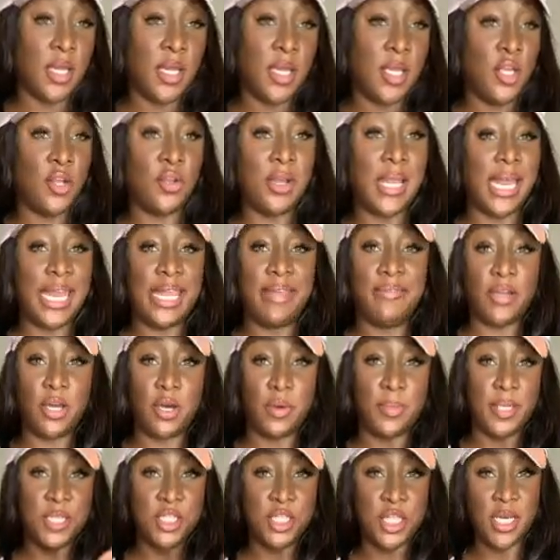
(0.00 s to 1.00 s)
you're not even going
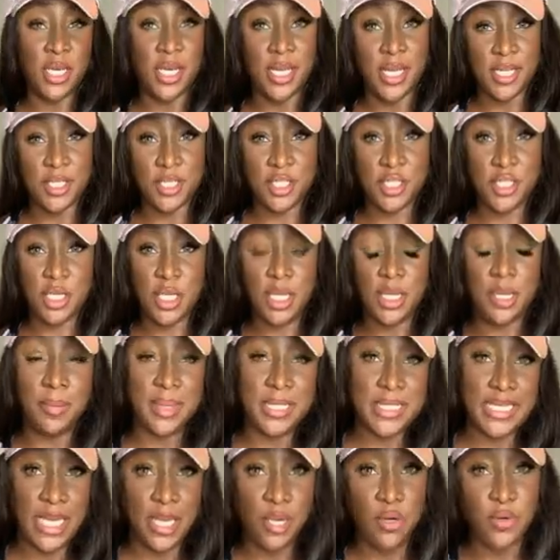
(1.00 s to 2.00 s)
to be judged. Let me
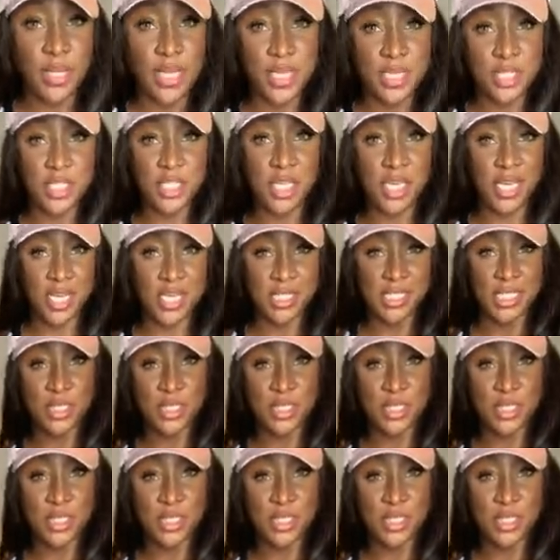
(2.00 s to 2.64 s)
tell you who gets judged.